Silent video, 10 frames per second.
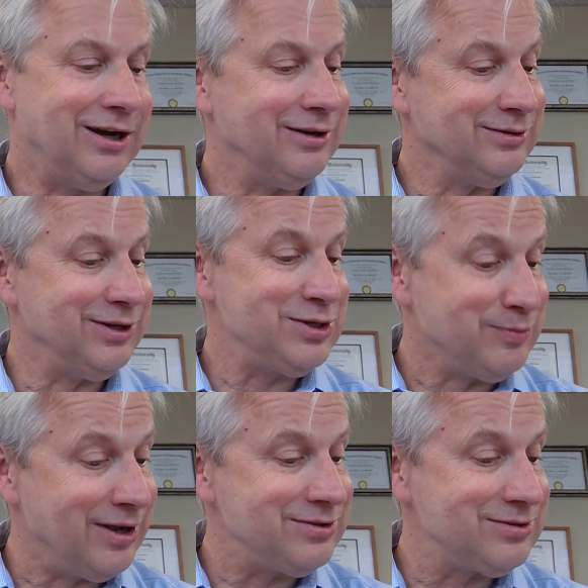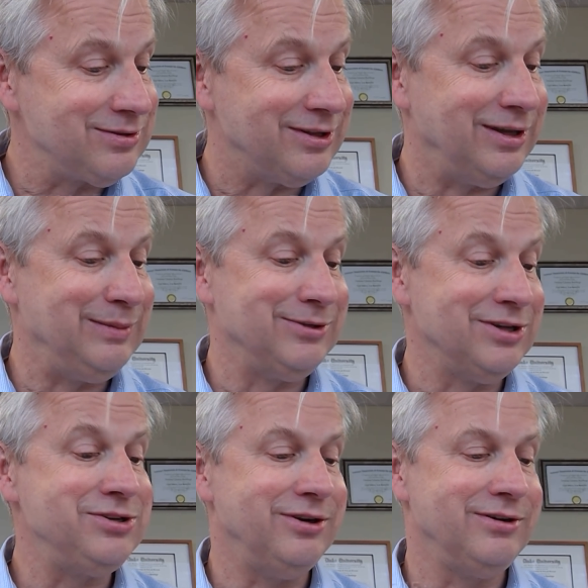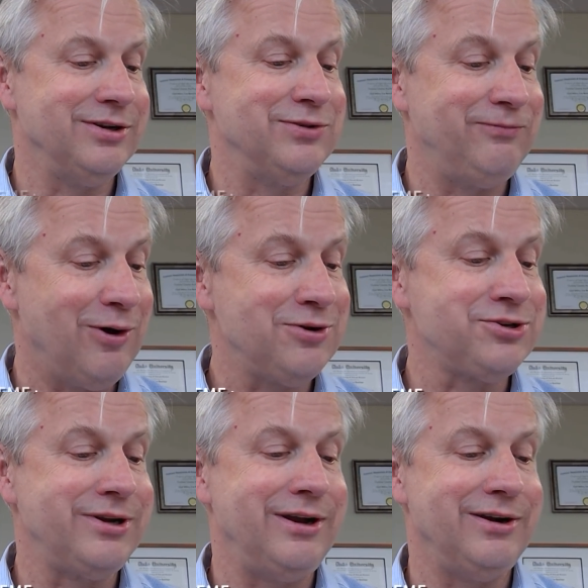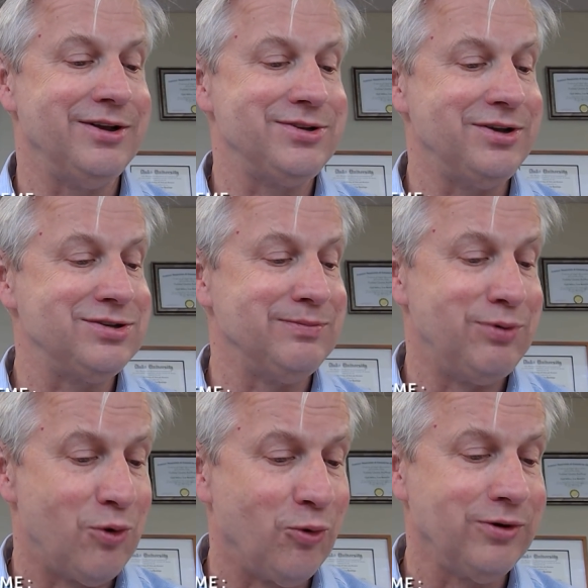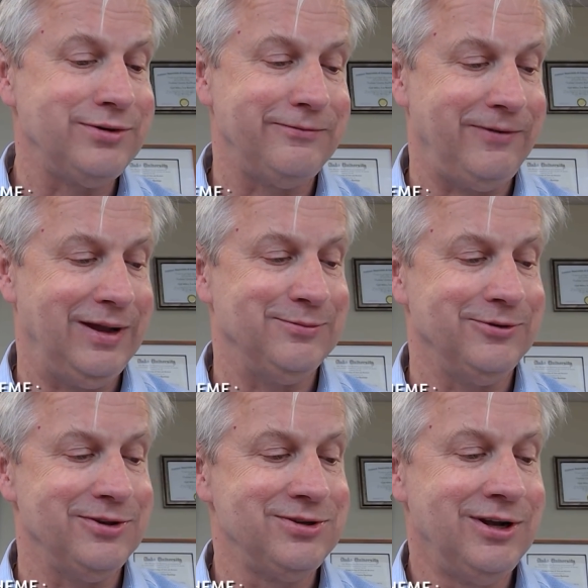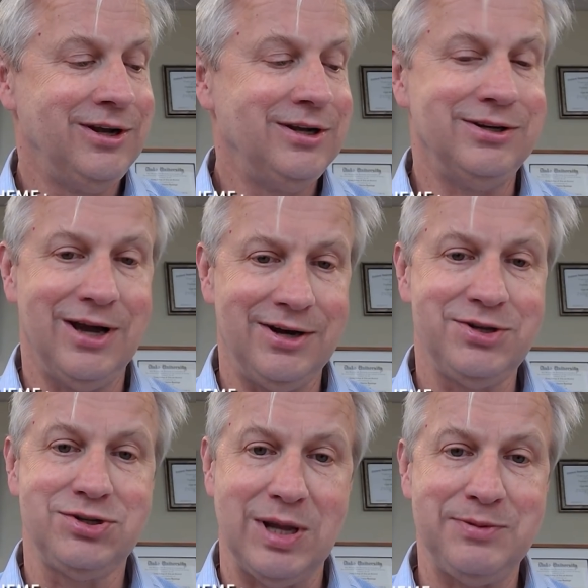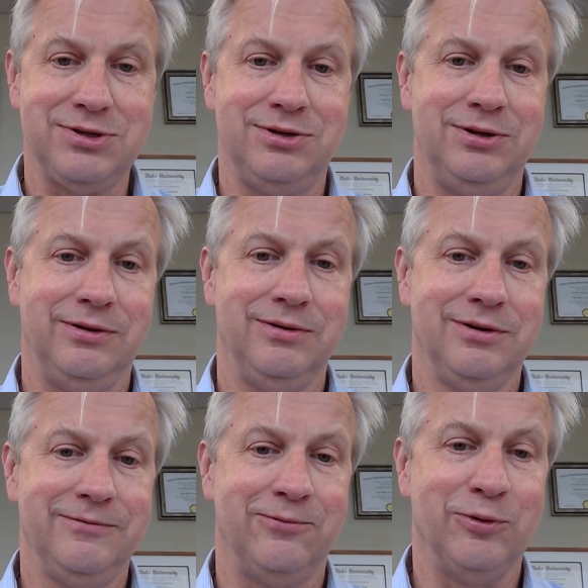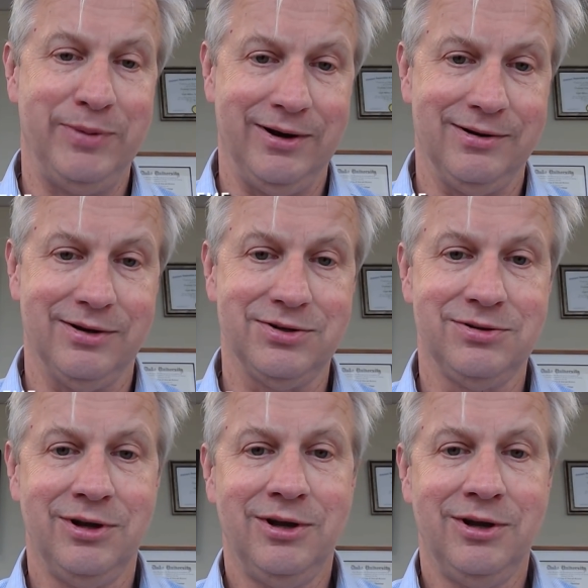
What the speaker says: This month's theme this year is foster care as a support to families, not a substitute for parents.